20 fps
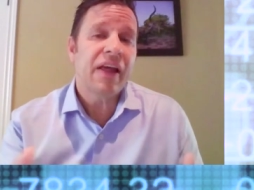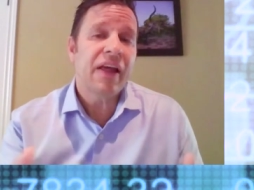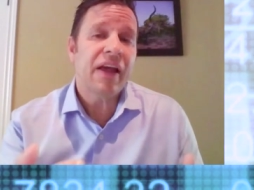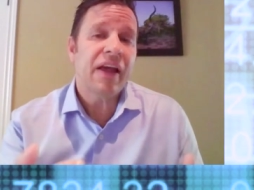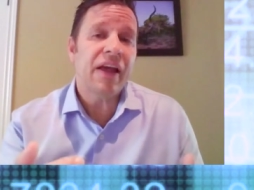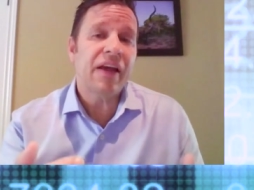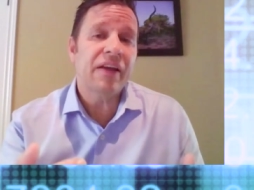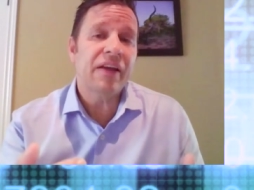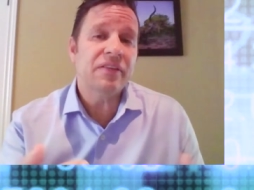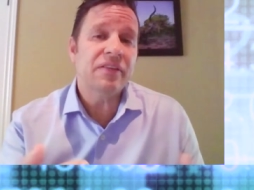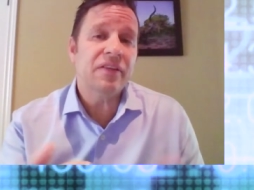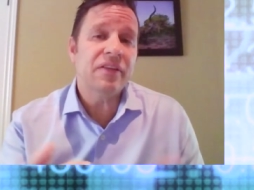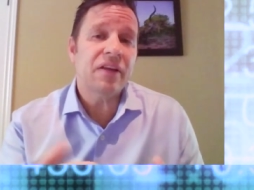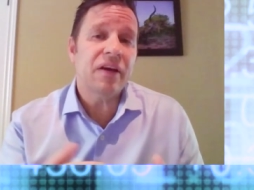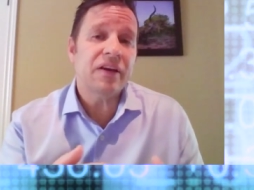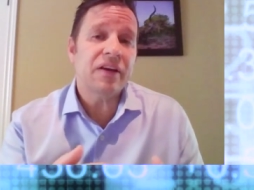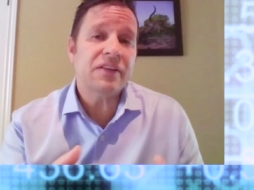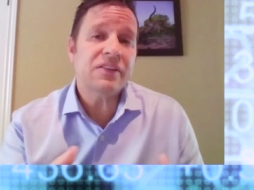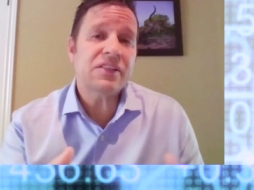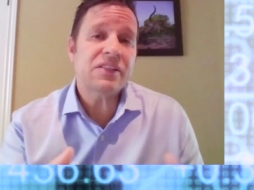and
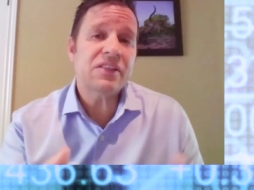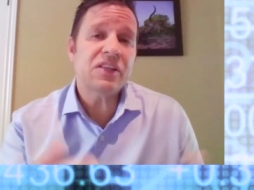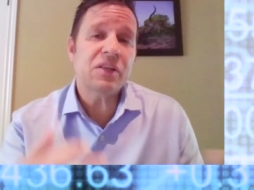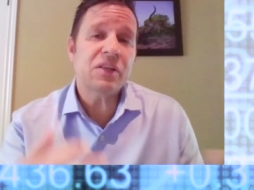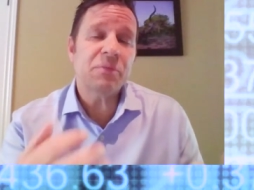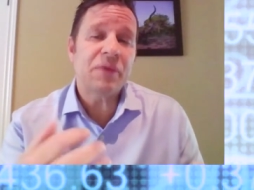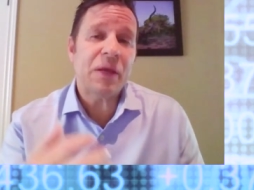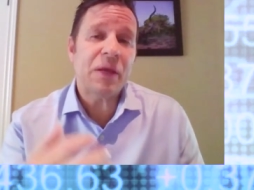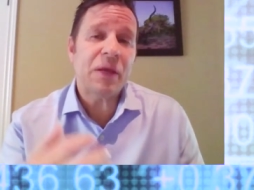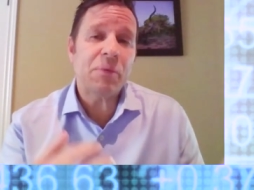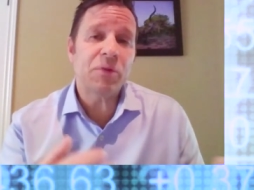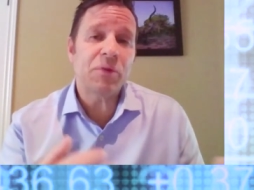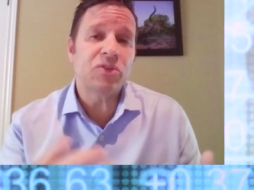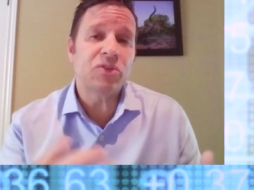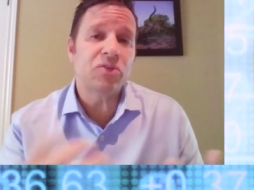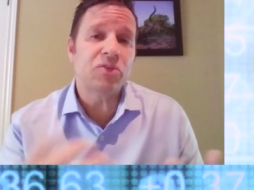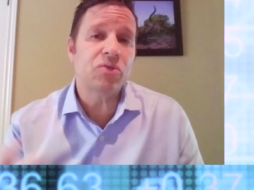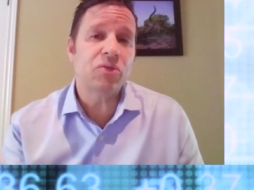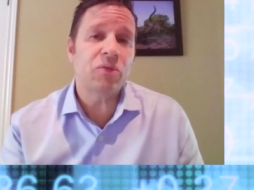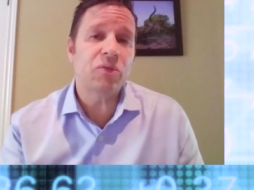uh, still be able
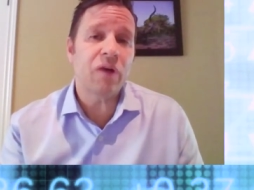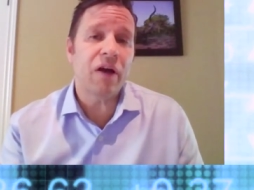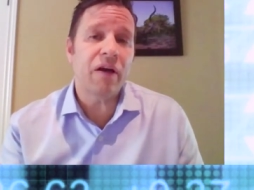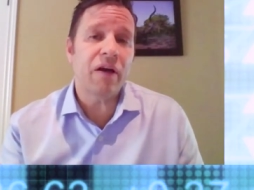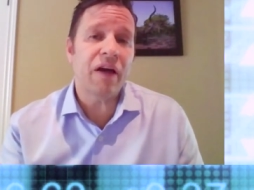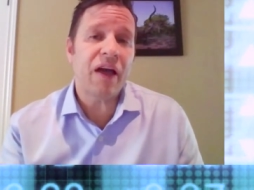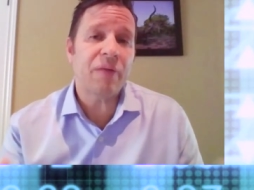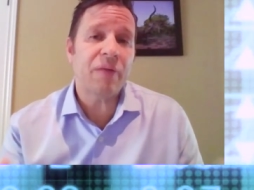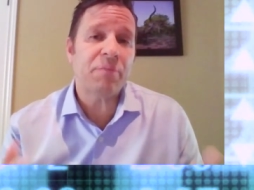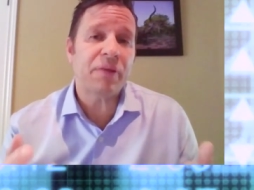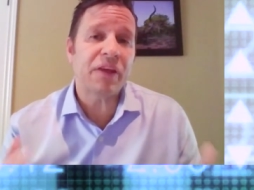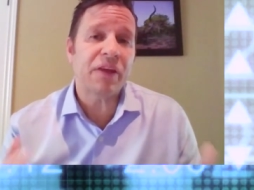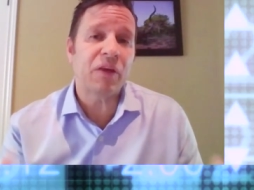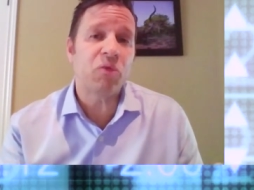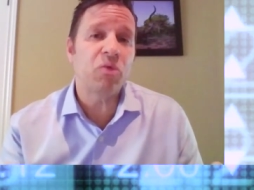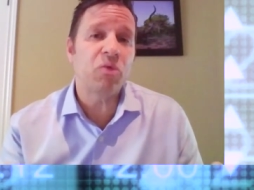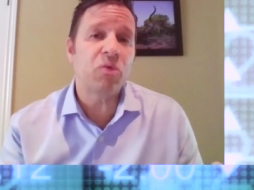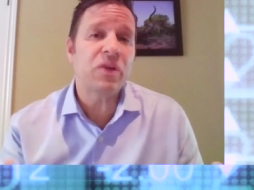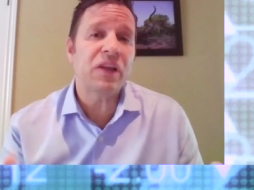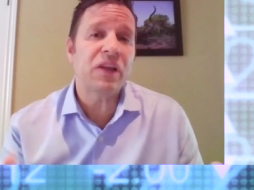to uh, have, play a
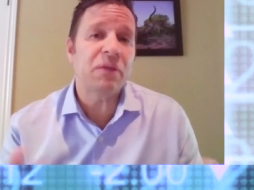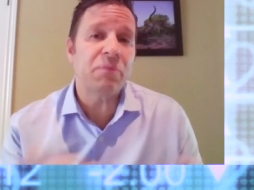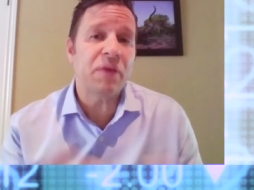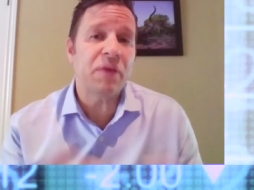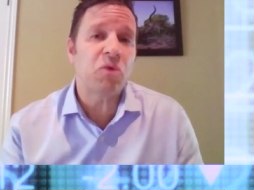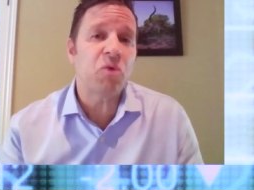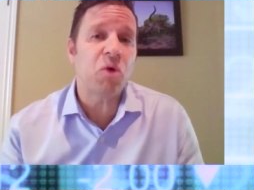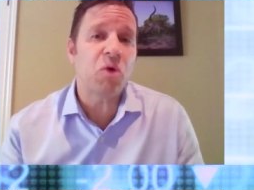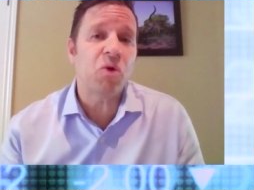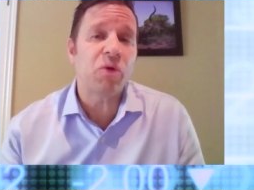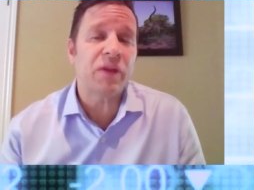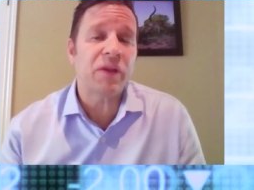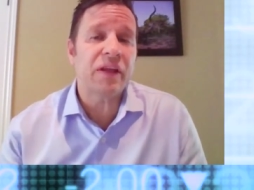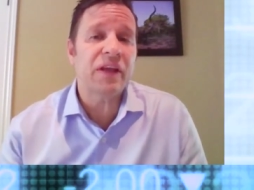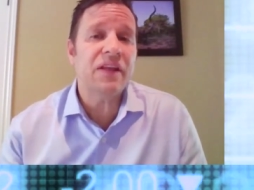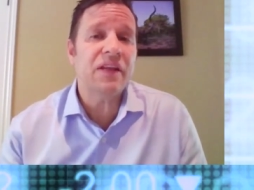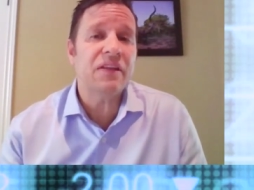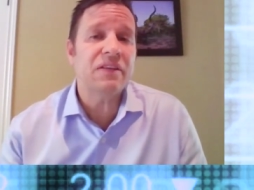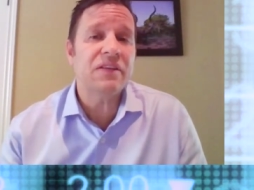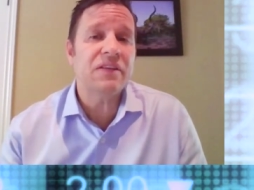really big role
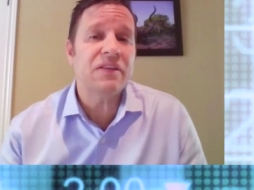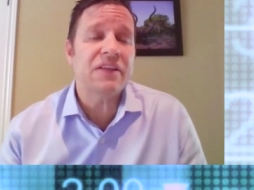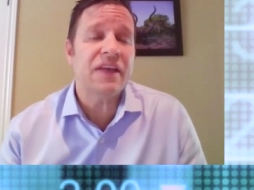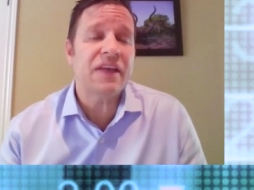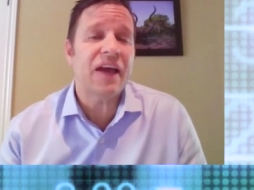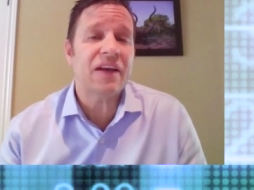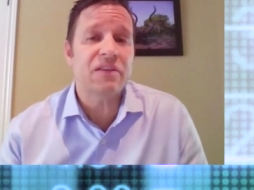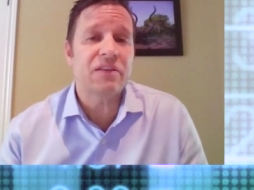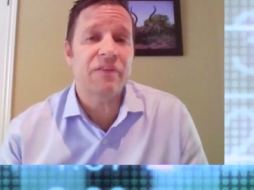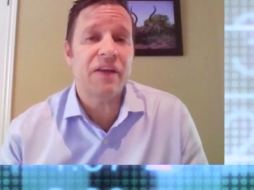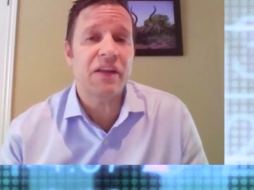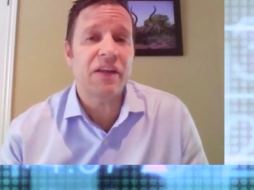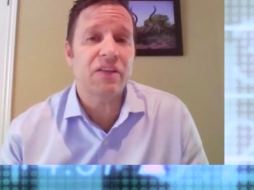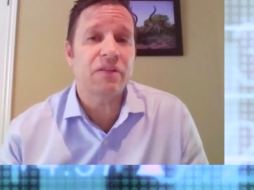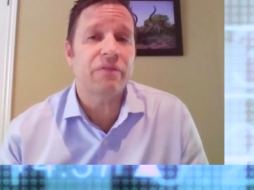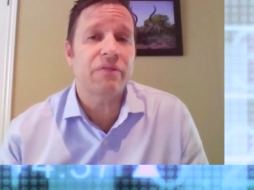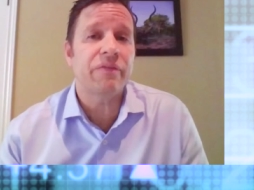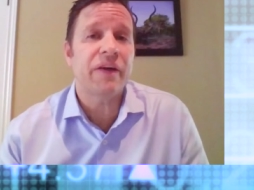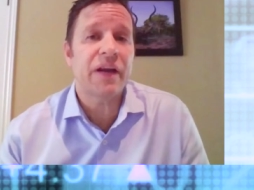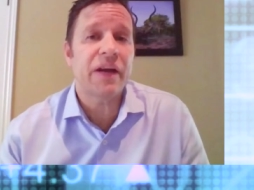in
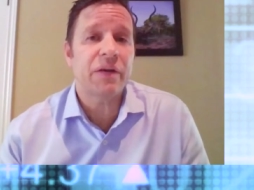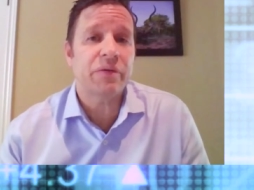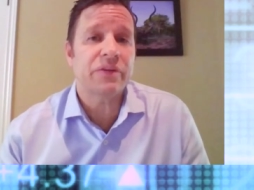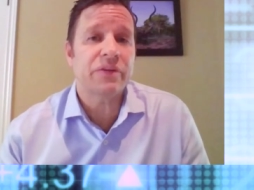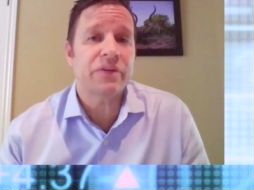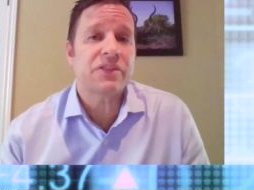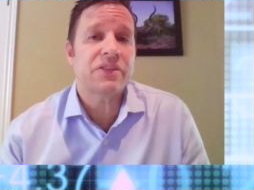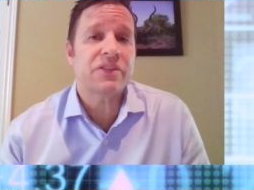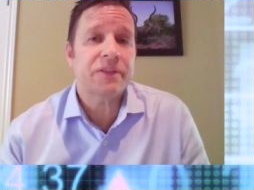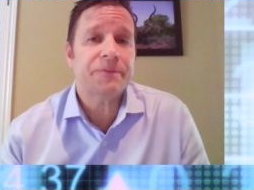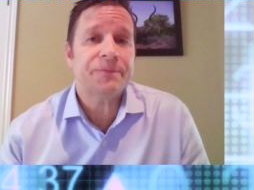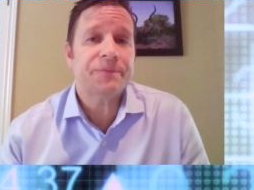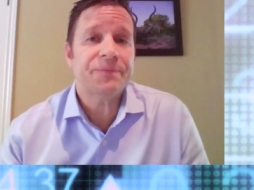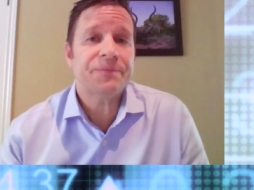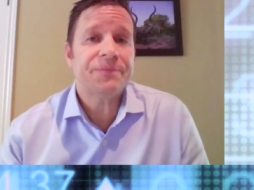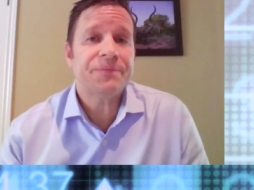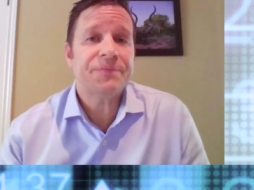deactivating the virus.